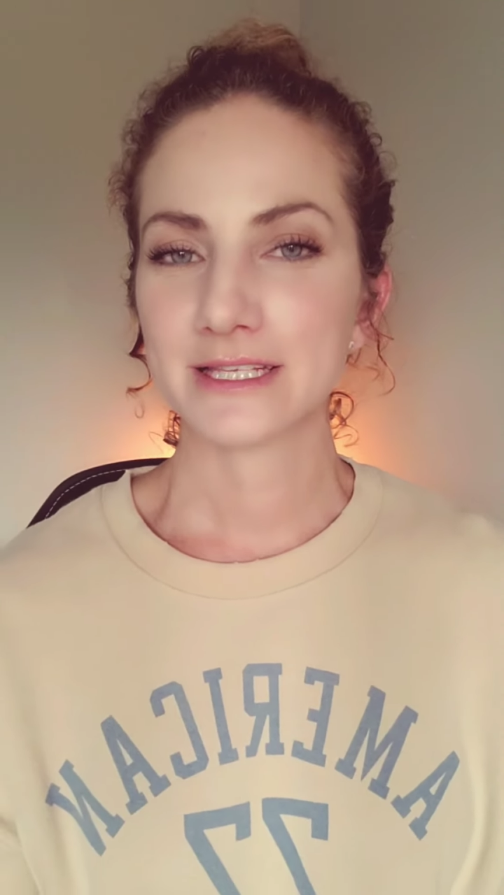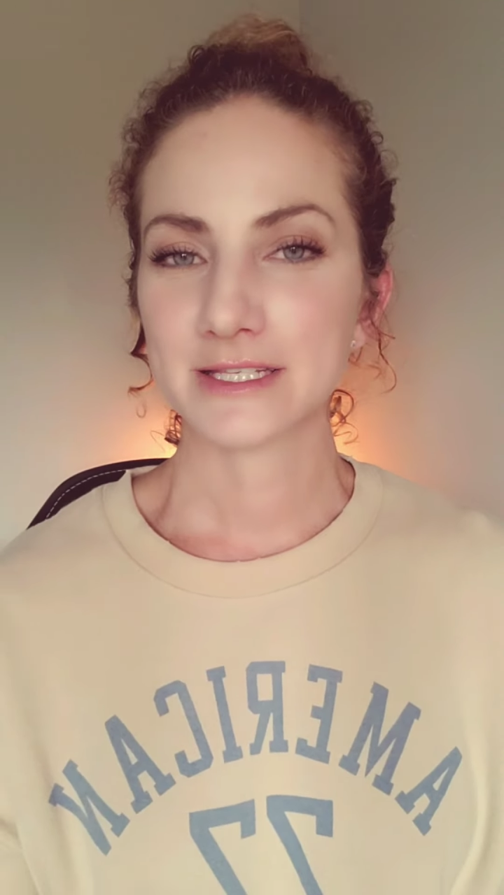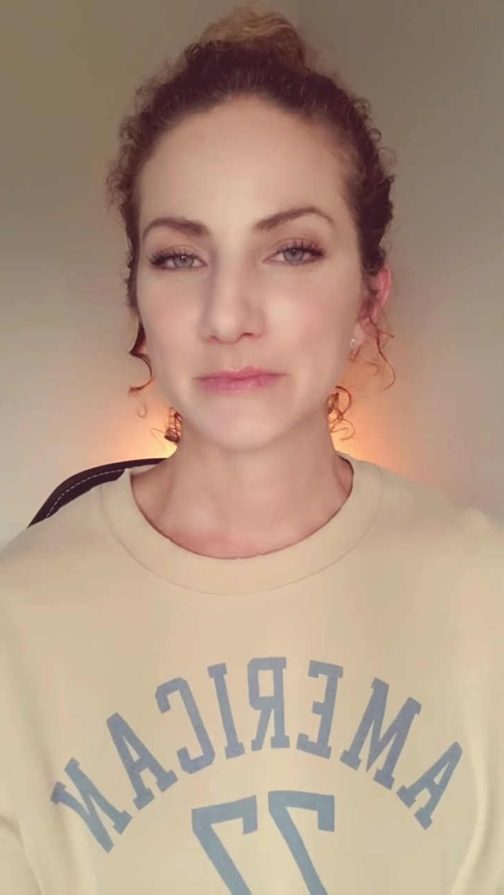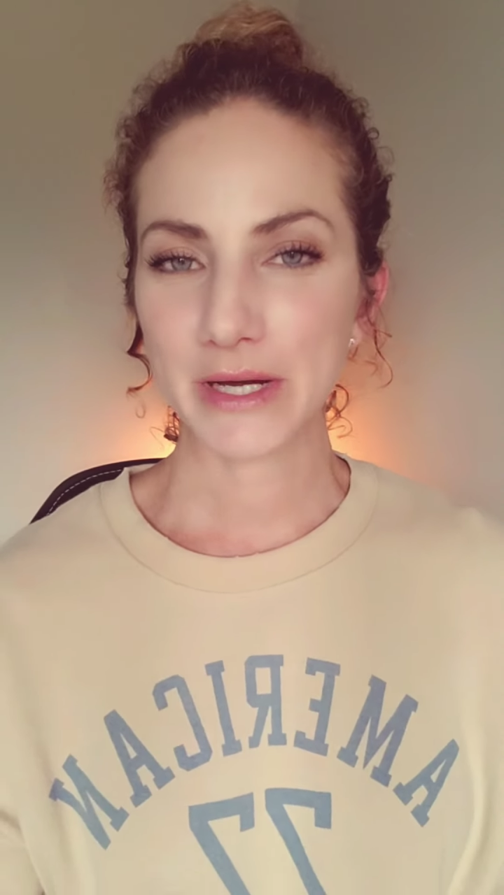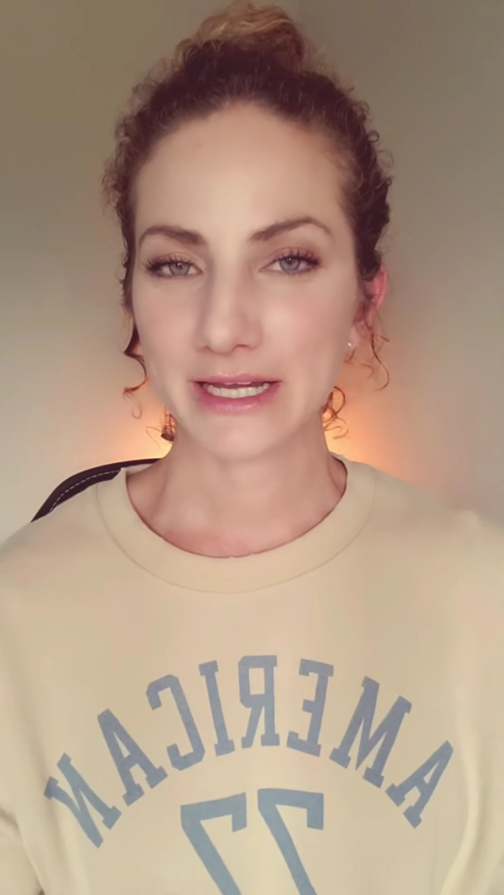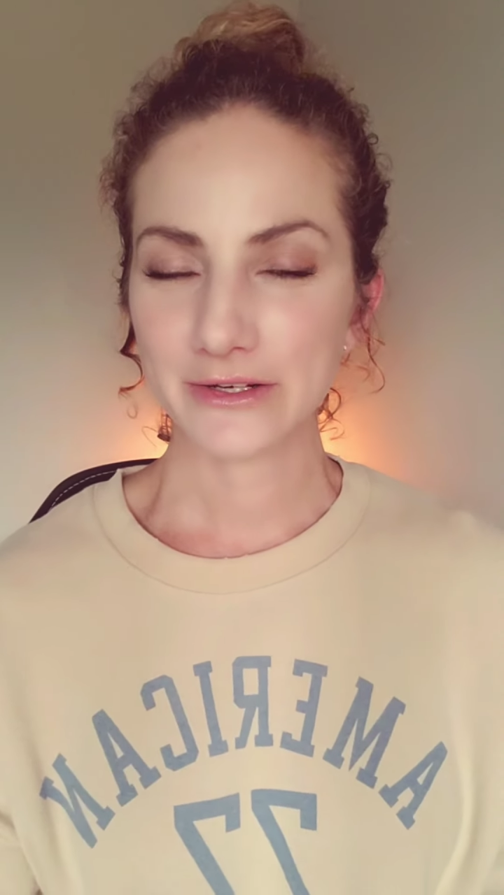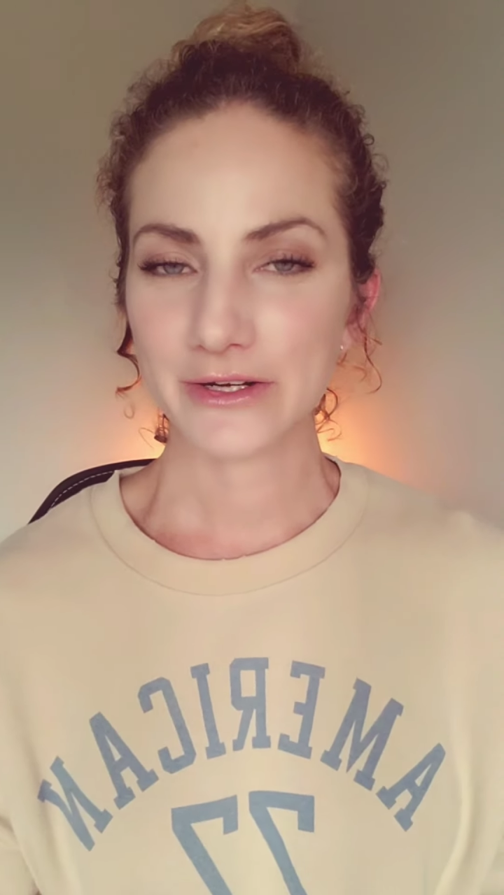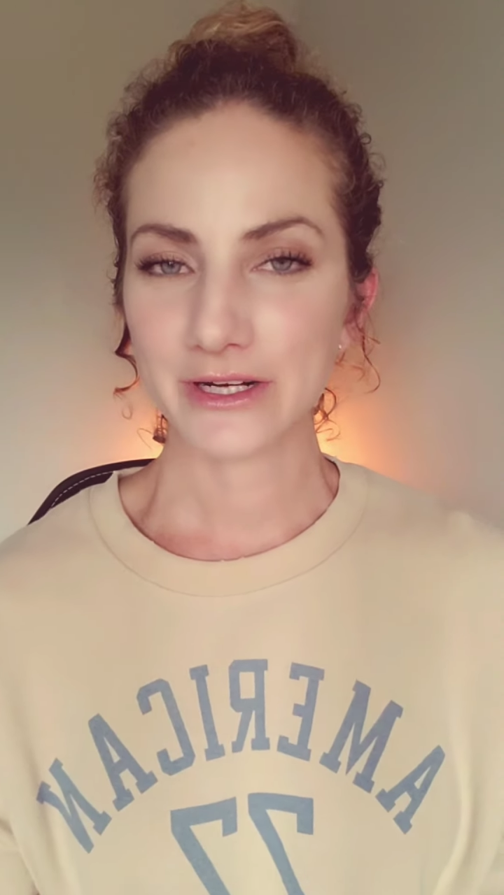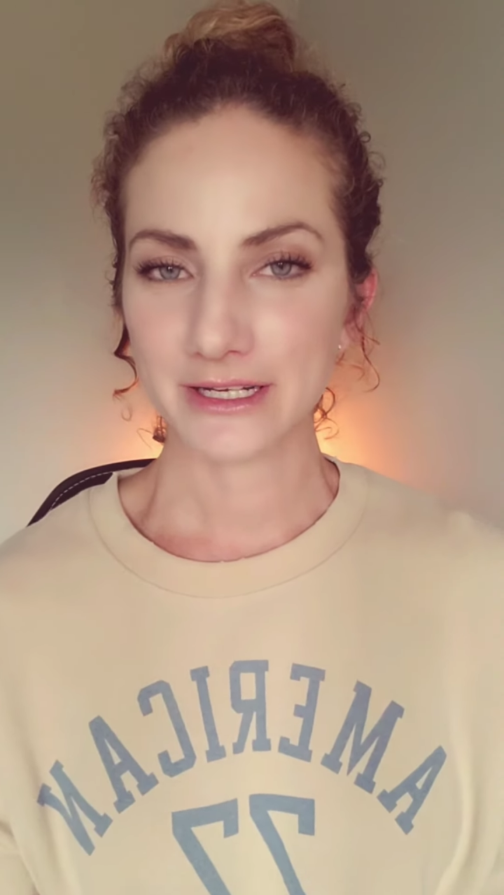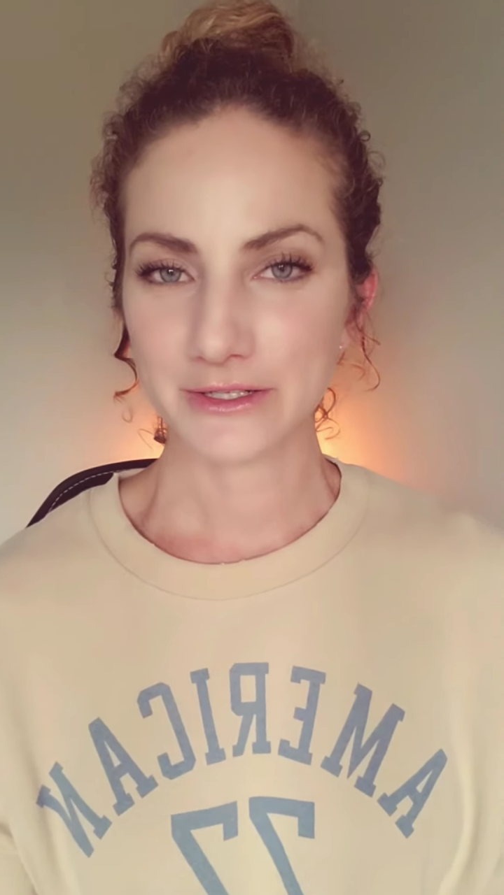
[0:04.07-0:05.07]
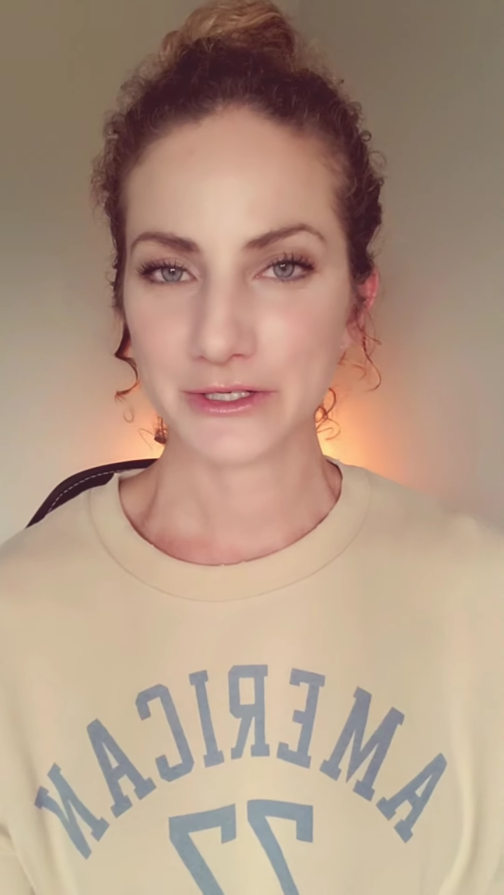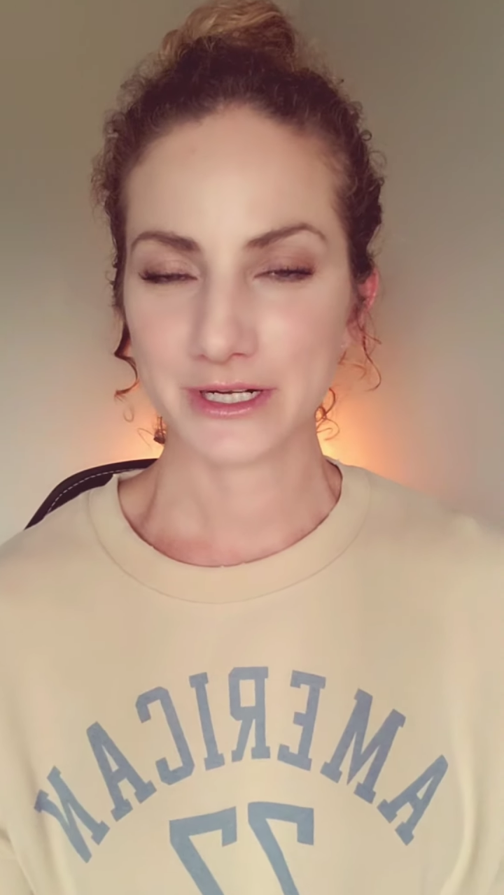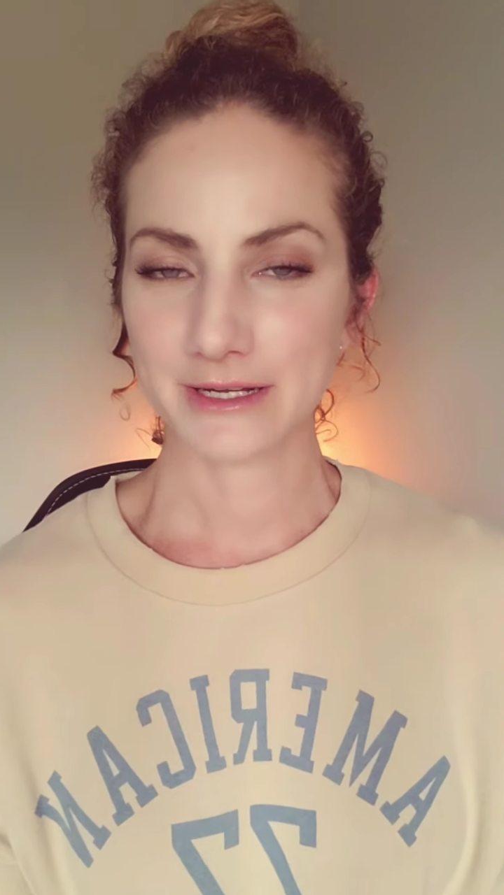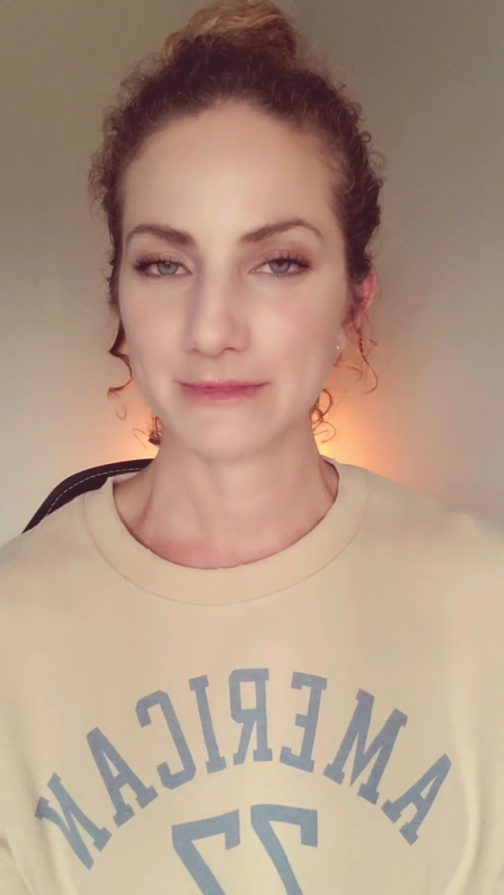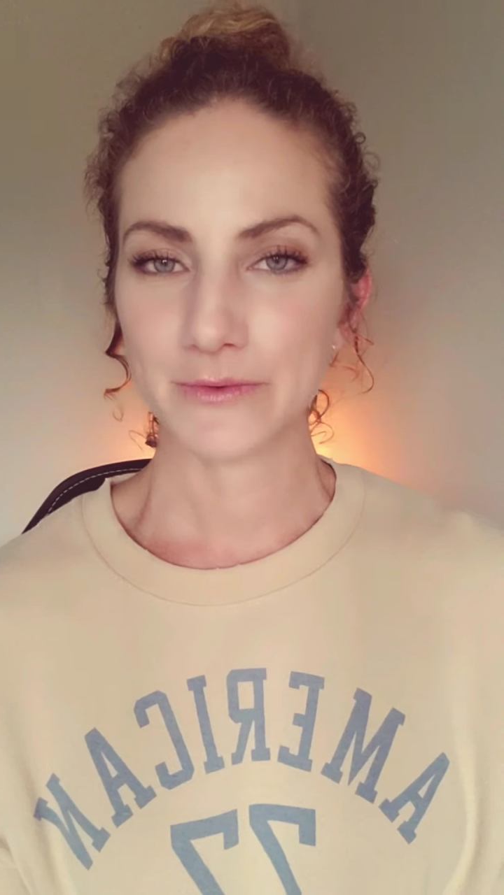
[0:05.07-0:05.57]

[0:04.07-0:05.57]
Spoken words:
spider in dreams.